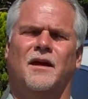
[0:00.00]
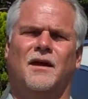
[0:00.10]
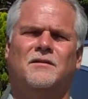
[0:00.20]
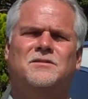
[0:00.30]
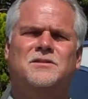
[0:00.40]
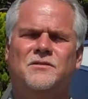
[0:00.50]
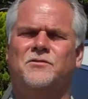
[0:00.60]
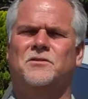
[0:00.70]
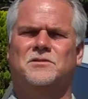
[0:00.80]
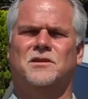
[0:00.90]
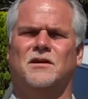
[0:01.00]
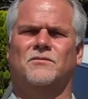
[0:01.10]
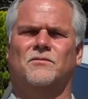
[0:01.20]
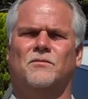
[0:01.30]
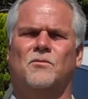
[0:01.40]
and see for yourself
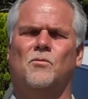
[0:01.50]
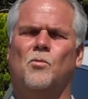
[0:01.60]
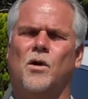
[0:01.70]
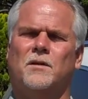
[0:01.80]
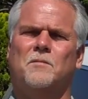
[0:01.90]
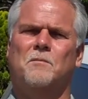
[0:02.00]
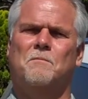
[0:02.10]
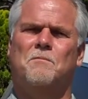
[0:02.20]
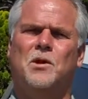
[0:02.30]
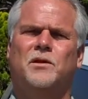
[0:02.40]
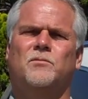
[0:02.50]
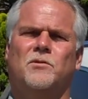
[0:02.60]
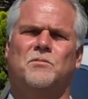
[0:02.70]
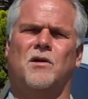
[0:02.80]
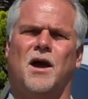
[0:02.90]
what building
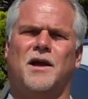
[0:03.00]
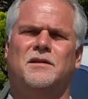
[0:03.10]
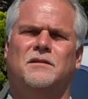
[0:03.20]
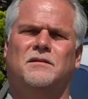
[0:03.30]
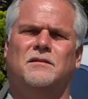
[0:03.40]
with pride